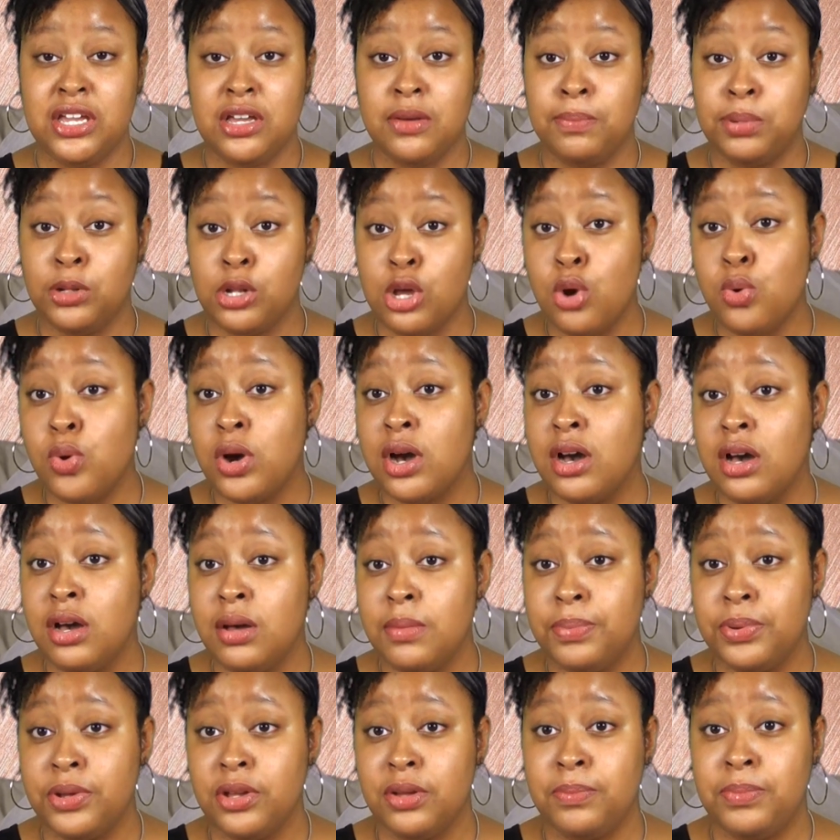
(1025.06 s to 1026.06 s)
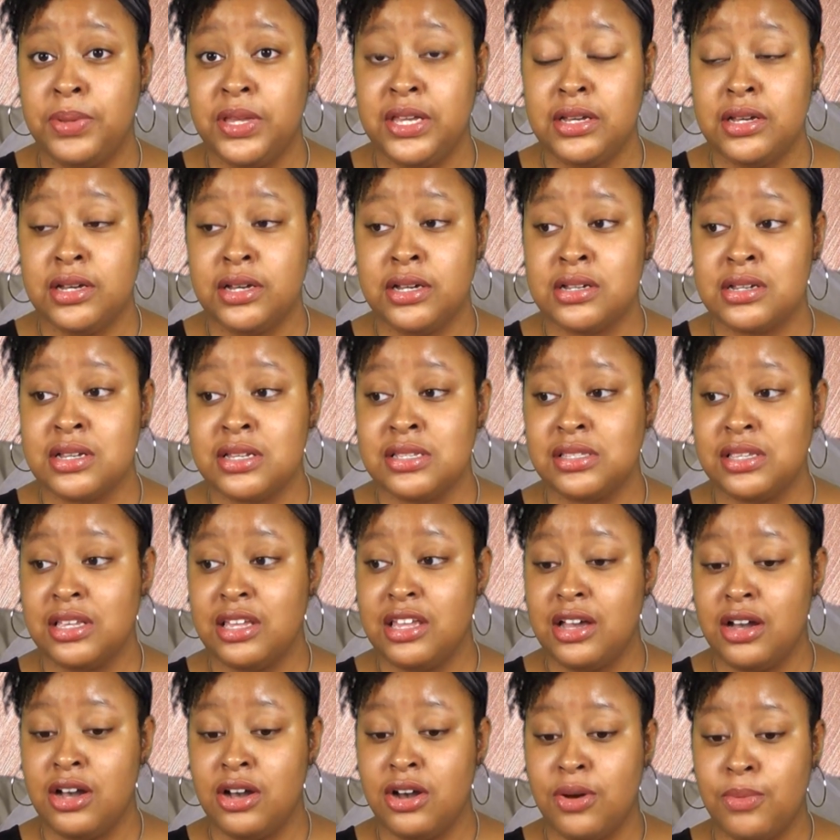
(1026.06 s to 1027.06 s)
could blow up, because
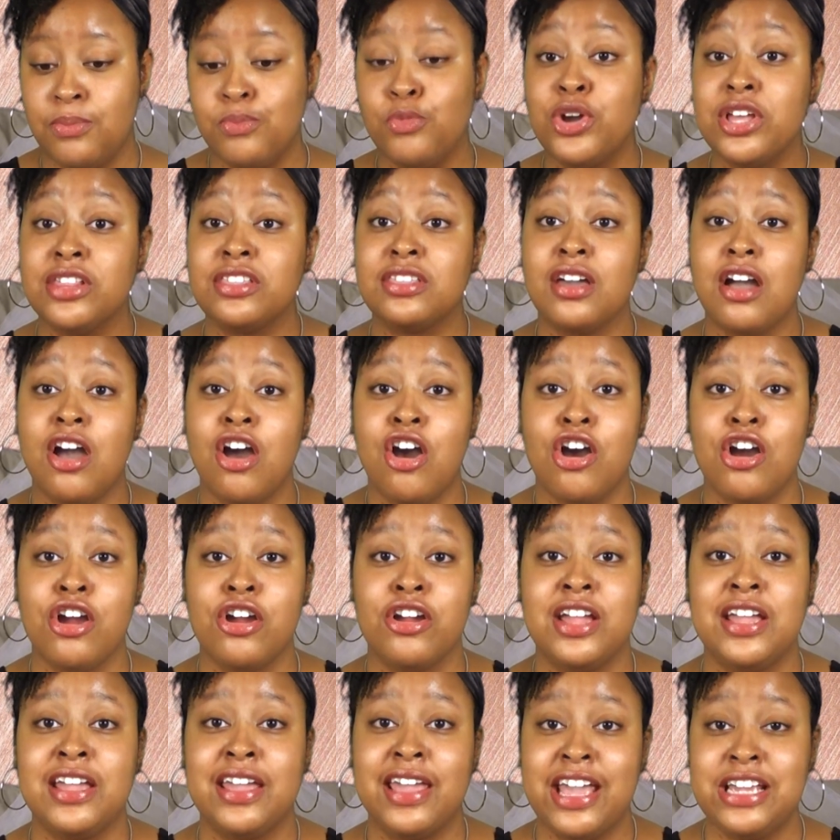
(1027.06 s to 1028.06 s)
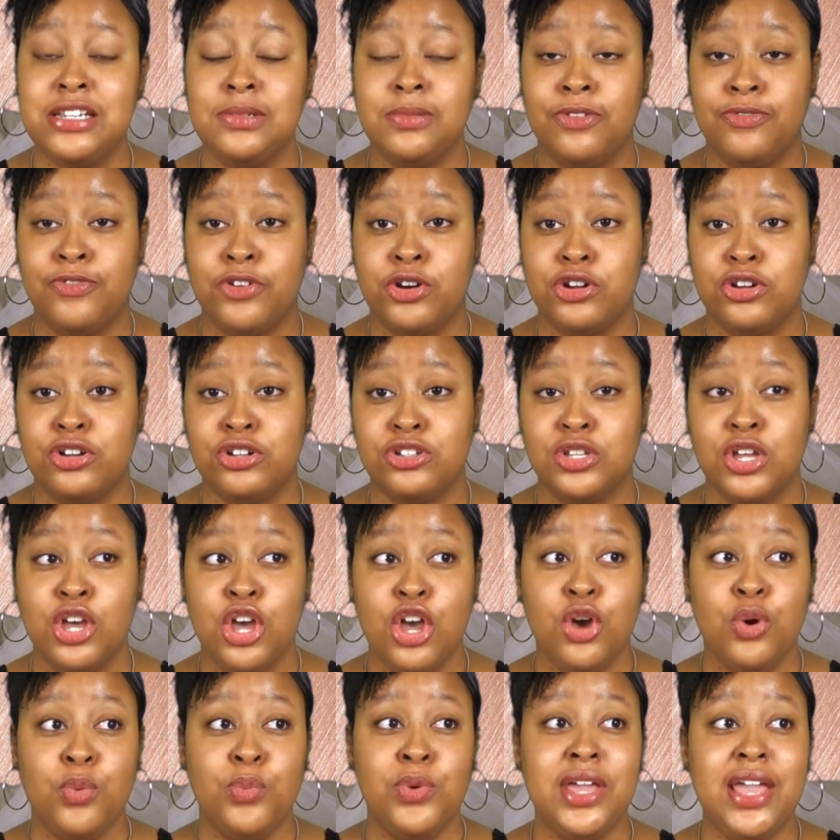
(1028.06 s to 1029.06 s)
with our engagement photos,
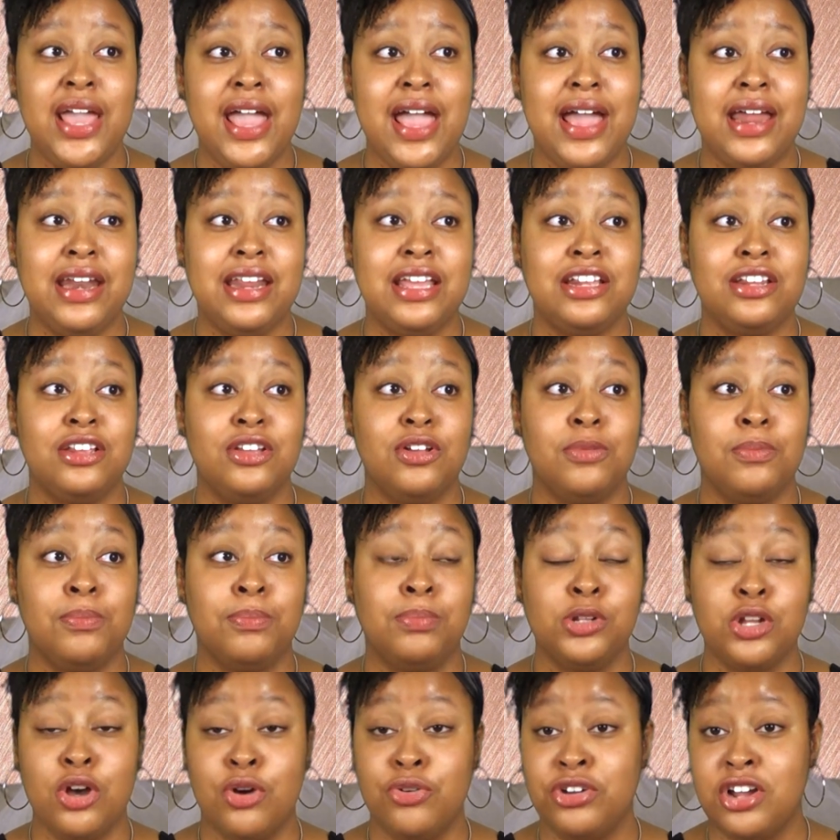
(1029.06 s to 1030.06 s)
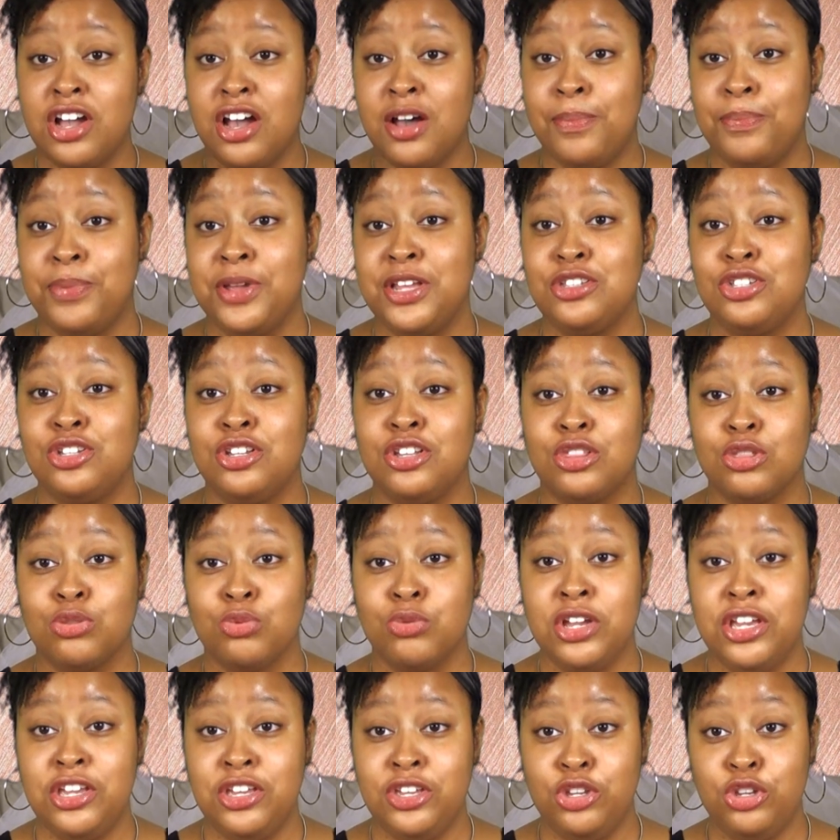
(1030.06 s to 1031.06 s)
we had it blown up into
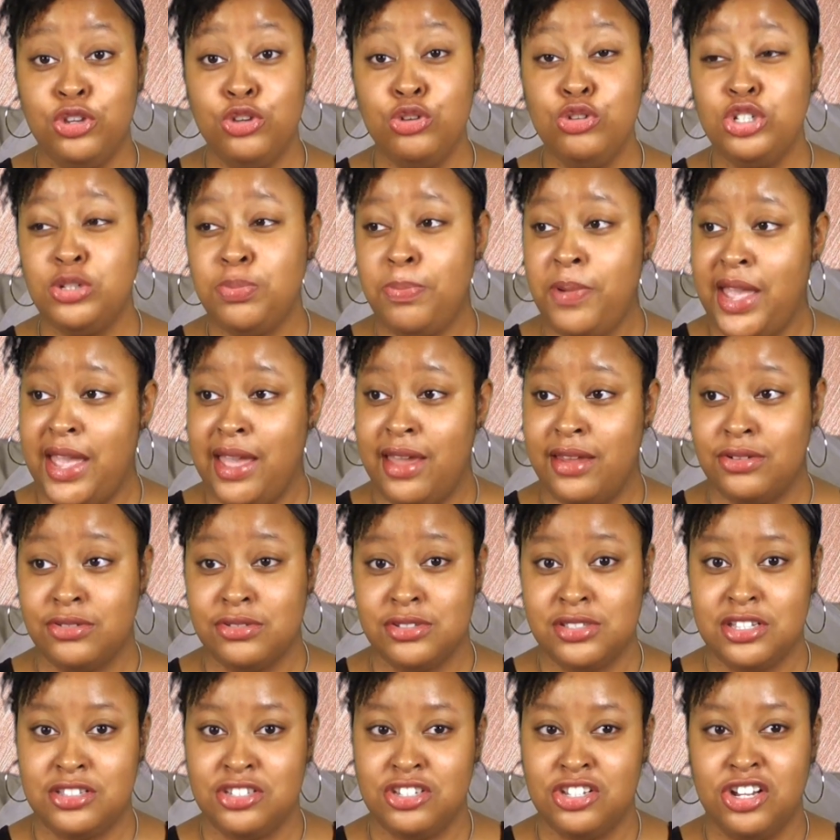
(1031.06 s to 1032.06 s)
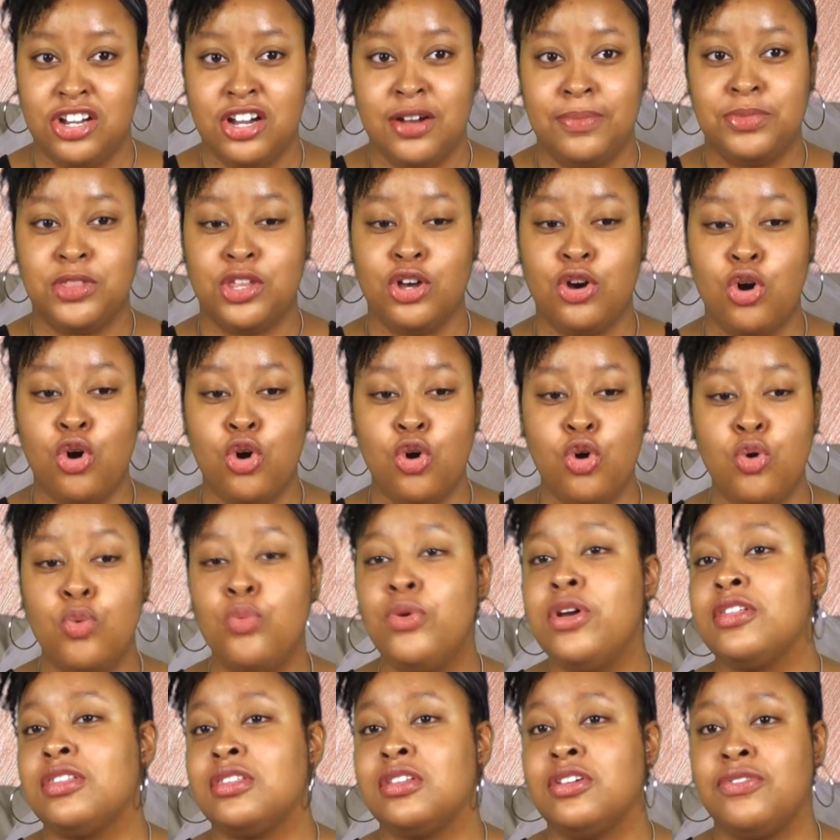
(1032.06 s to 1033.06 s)
3 huge panels that took up the whole
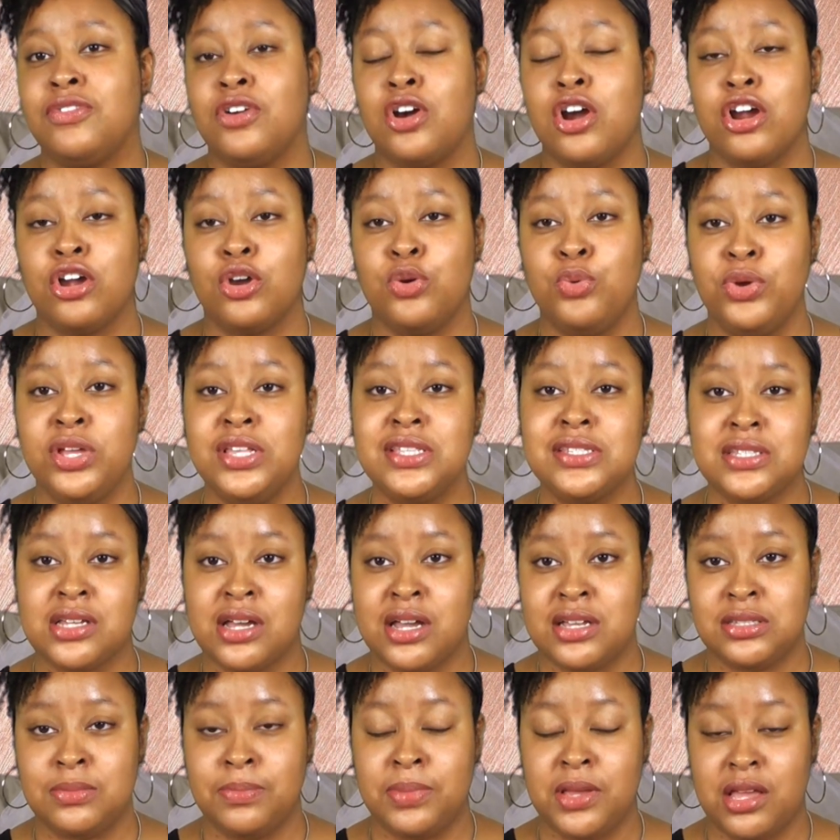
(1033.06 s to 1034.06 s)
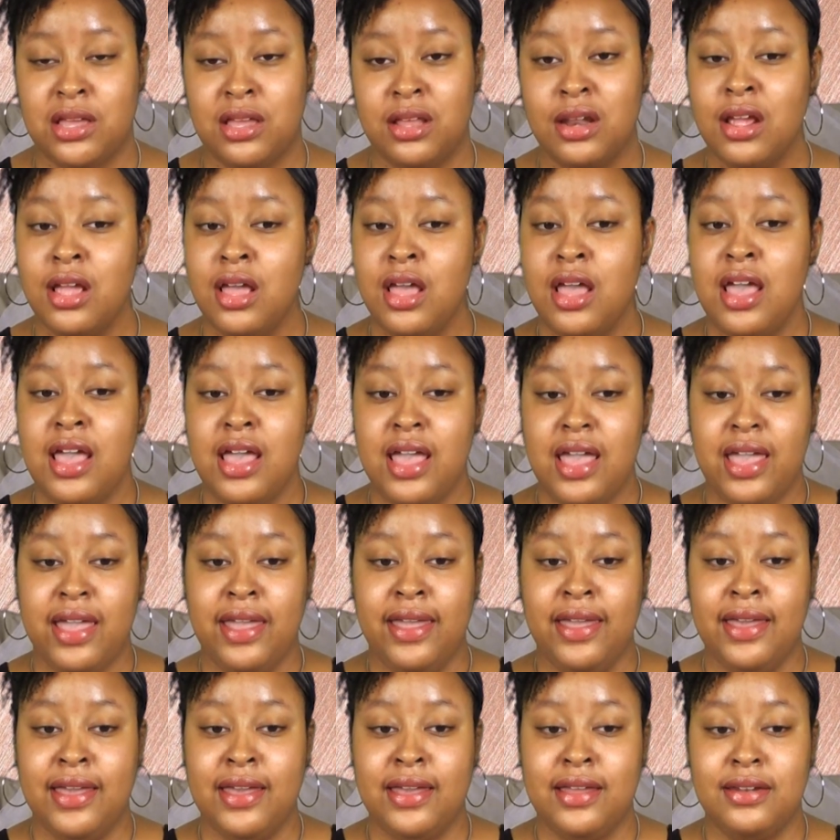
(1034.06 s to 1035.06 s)
width of our queen size bed,
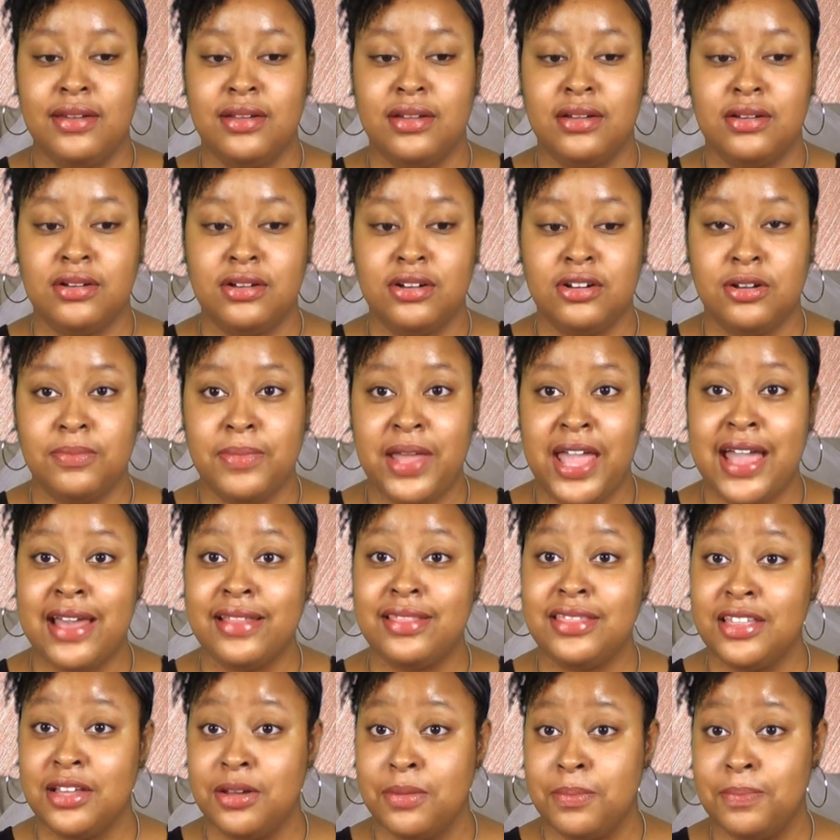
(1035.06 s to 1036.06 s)
and had